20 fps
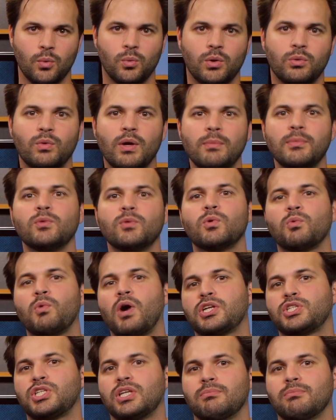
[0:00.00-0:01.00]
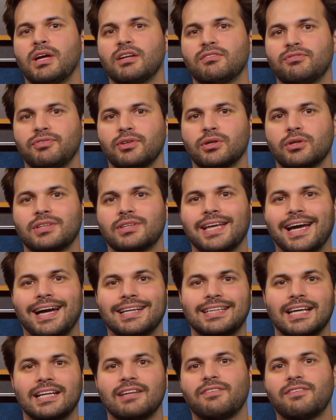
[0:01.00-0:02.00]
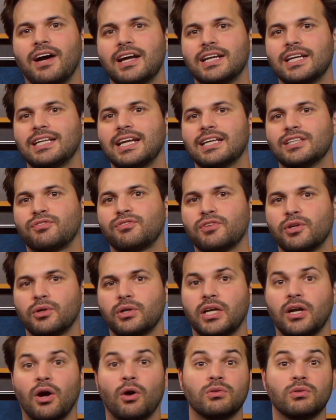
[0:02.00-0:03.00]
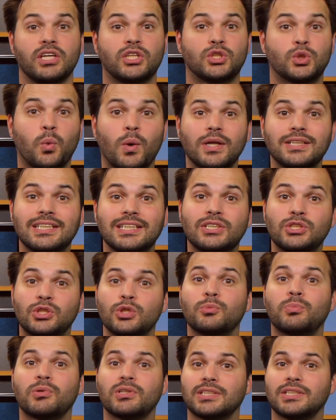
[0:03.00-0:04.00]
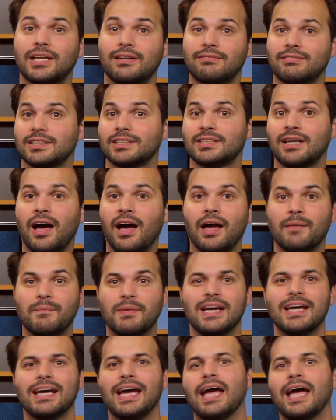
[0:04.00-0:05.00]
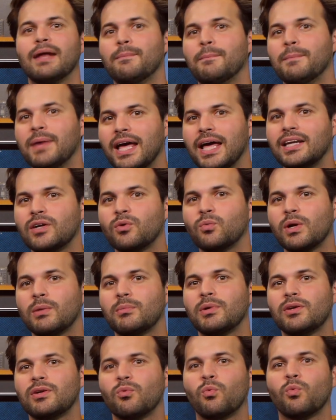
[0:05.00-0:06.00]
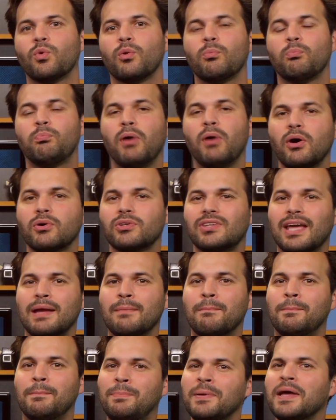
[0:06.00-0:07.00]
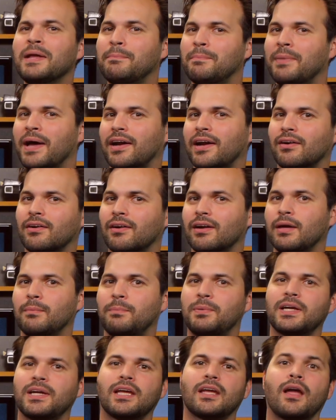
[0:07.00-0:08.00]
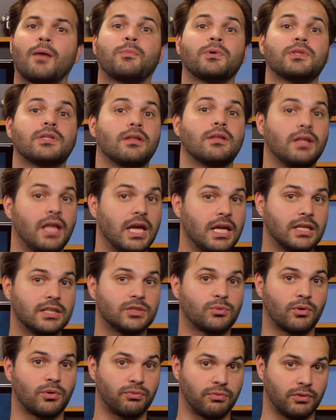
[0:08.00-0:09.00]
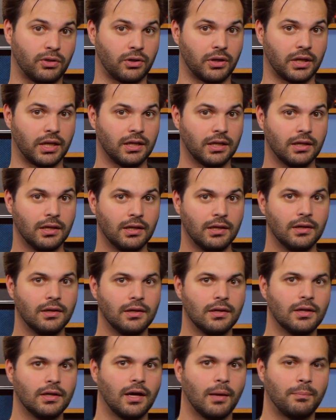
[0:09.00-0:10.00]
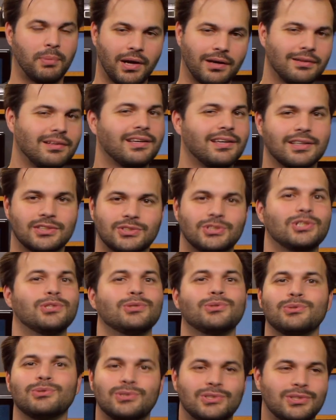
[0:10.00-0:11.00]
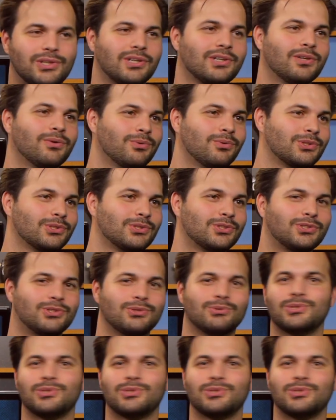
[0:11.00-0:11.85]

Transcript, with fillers: When women were watching men flirt, they identified it as flirting only 22% of the time, and men and women were both a bit better at picking up when the ladies were flirting. Apparently us dudes, we're just too